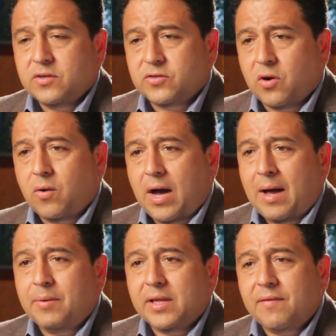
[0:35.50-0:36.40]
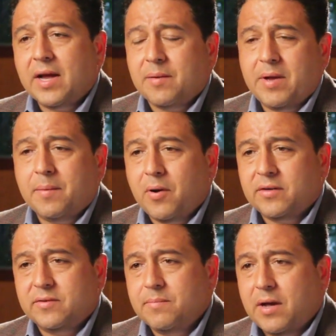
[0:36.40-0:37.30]
So I believe I can make
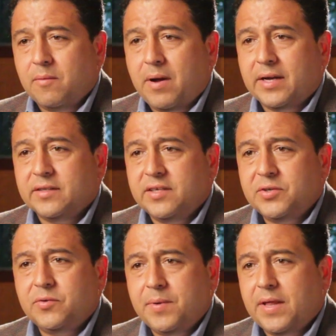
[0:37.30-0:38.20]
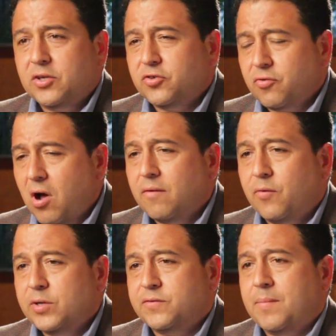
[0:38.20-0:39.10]
Boston better by continuing to be that strong
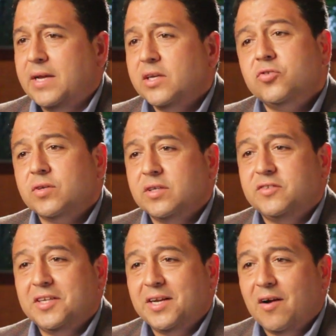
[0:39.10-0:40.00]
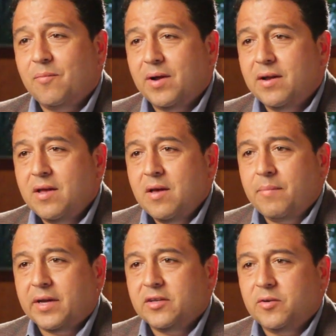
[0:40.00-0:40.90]
voice for my district and city government,
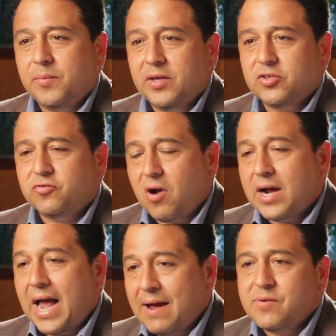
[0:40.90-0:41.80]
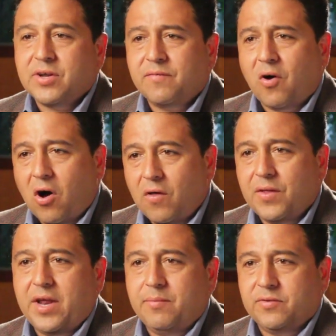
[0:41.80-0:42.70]
by continuing to be a strong advocate for all
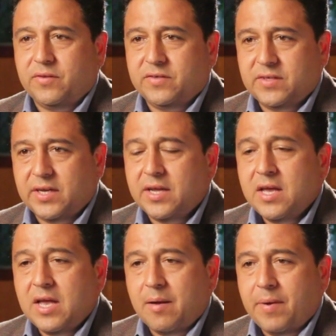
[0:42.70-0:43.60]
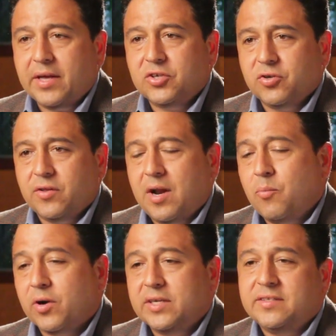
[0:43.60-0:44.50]
the neighborhoods of the city, and making sure that
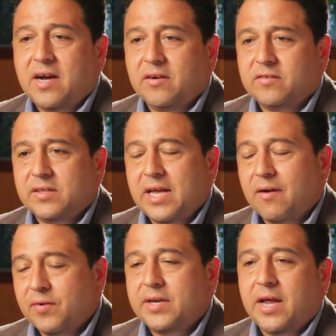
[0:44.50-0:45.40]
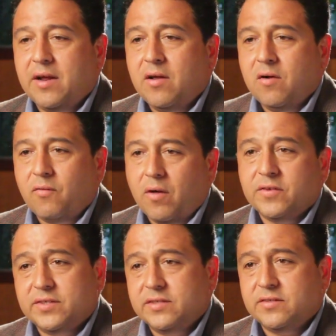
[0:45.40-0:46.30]
I'm working tirelessly every day for all
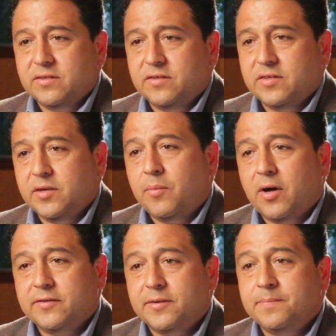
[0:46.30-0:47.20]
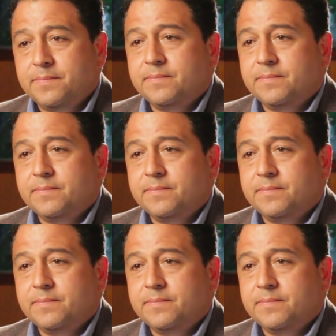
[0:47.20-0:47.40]
the citizens of the city of Boston.